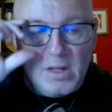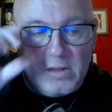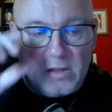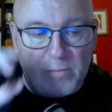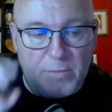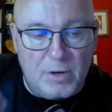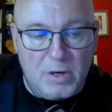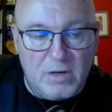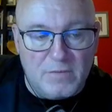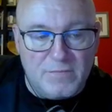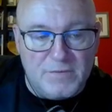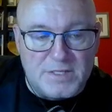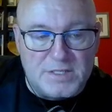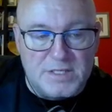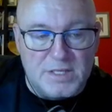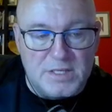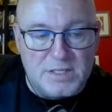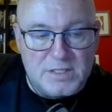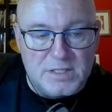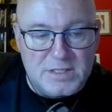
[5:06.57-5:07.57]
the part of
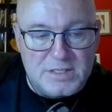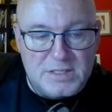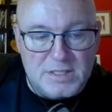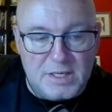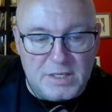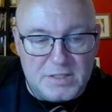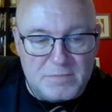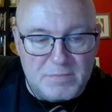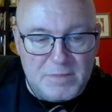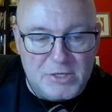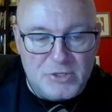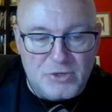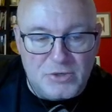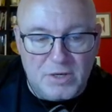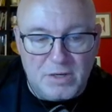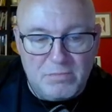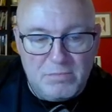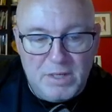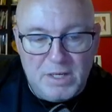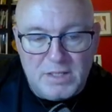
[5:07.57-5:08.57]
existence that is
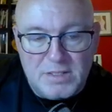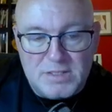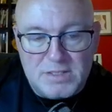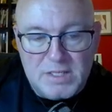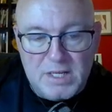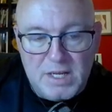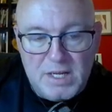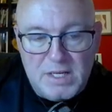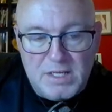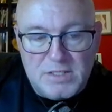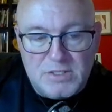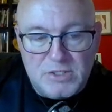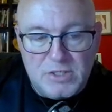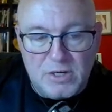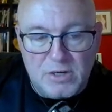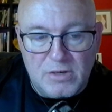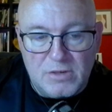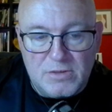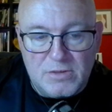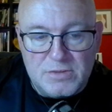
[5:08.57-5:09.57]
measured in minutes, days,
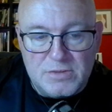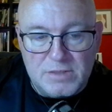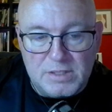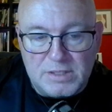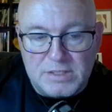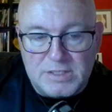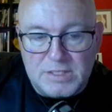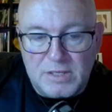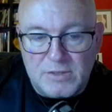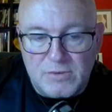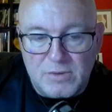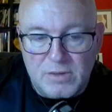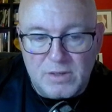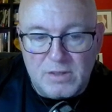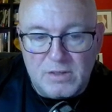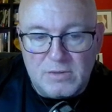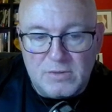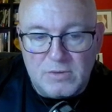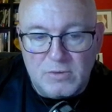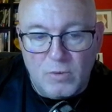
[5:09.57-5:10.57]
years, etc.